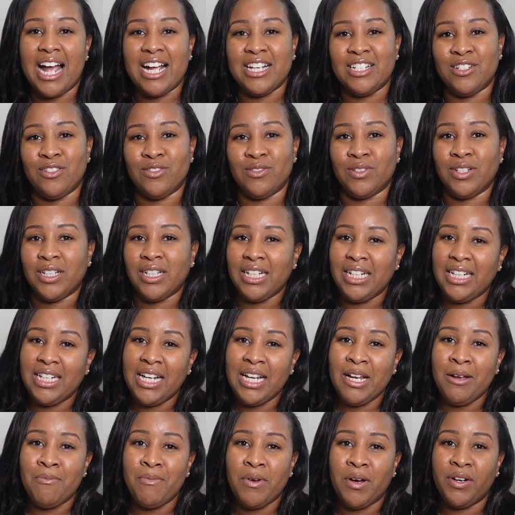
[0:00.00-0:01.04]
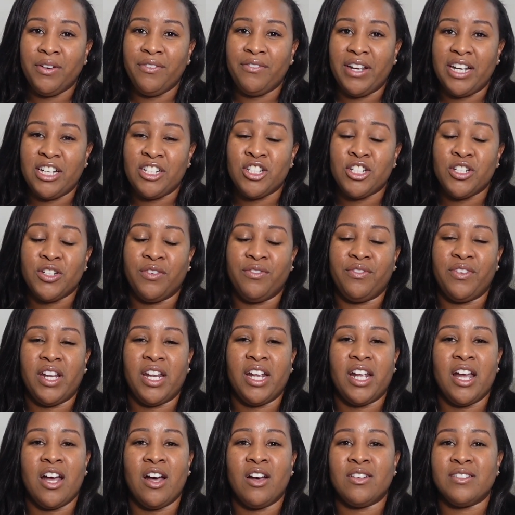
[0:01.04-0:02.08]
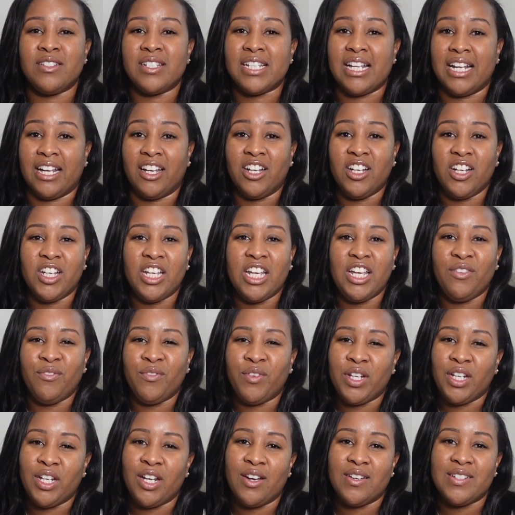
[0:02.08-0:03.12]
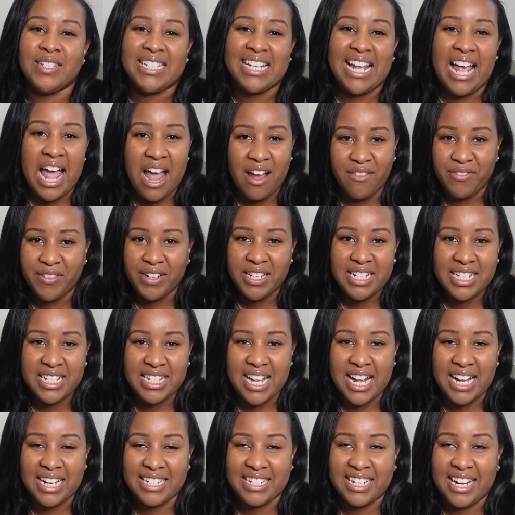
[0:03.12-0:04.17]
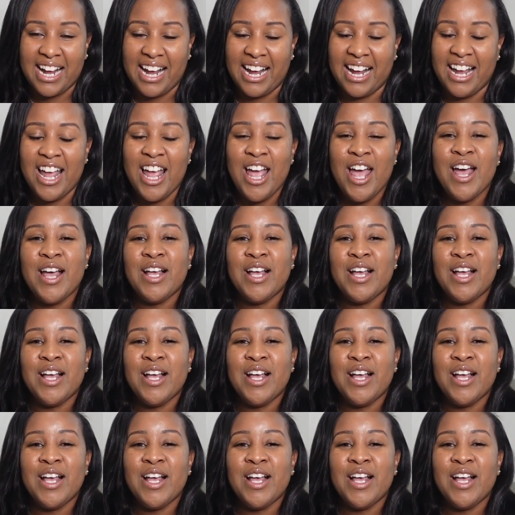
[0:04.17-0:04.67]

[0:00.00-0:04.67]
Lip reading: I do cleaning and motivational videos and cooking videos every Sunday.